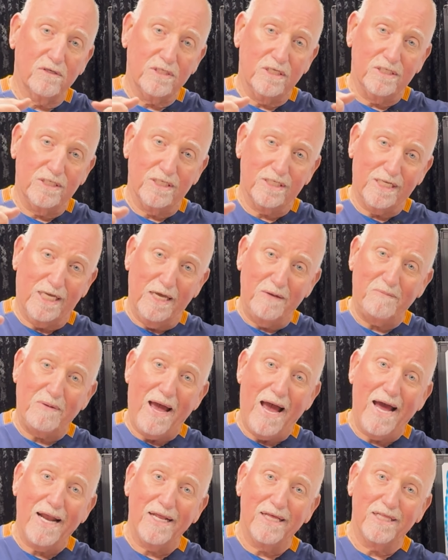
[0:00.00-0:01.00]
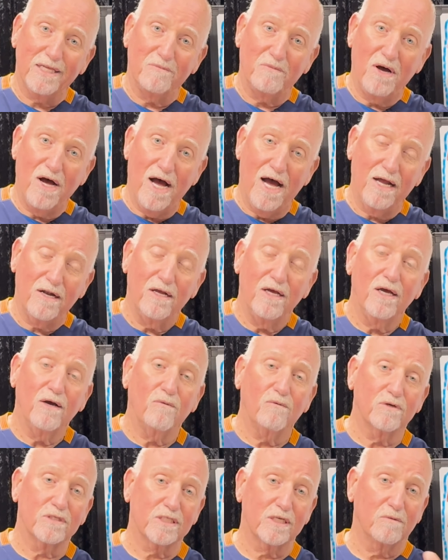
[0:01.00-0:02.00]
and just keep adding them on
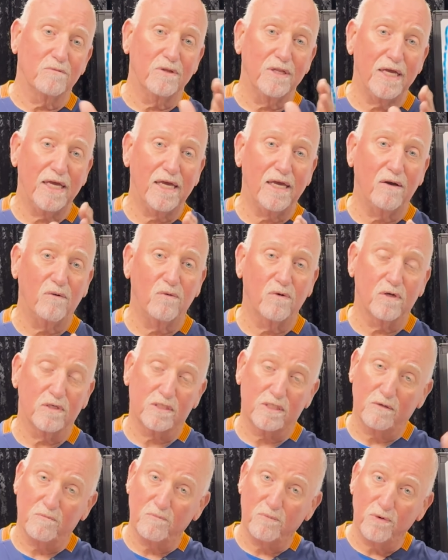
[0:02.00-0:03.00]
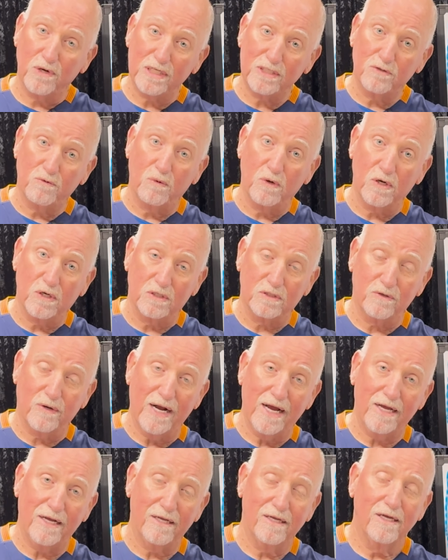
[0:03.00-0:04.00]
with some linking words, some bridge words,
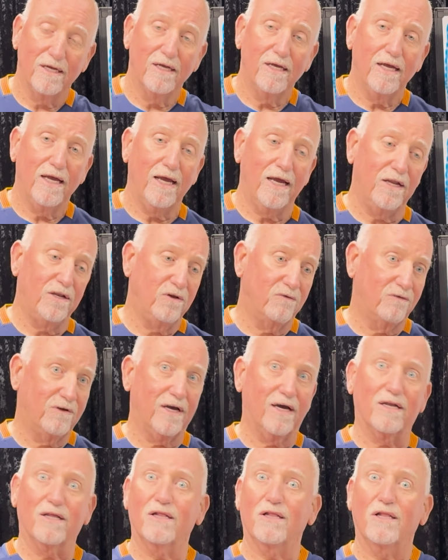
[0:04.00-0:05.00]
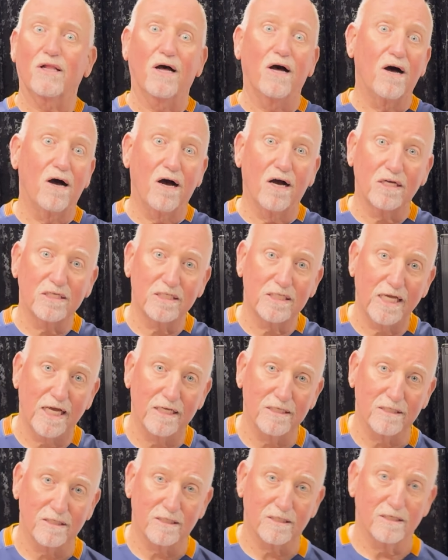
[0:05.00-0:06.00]
right? And you've got a long
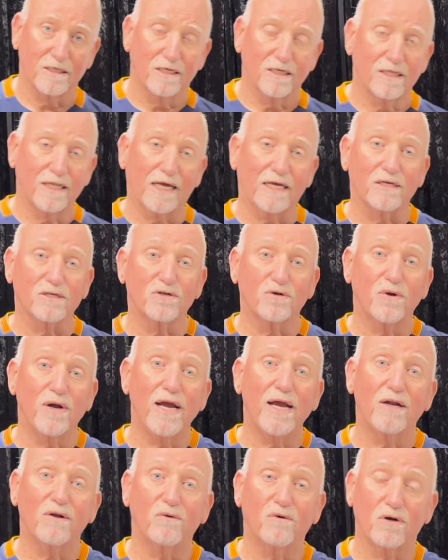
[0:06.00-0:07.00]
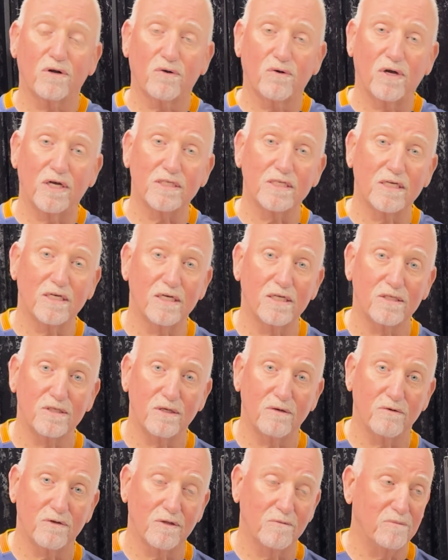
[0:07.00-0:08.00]
sentence, like a train going across country
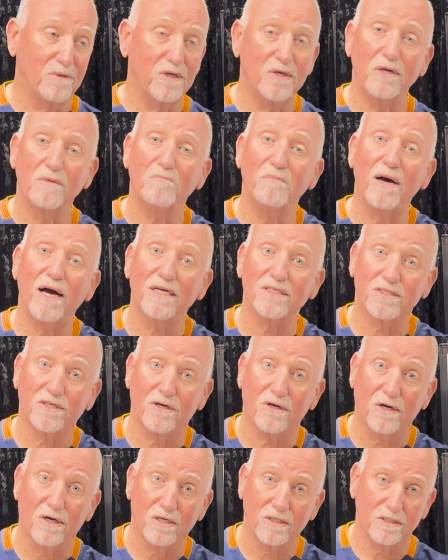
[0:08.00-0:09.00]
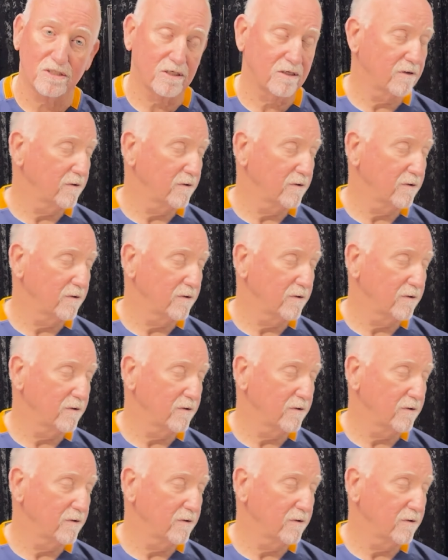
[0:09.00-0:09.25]
with 1,000,000 boxcars.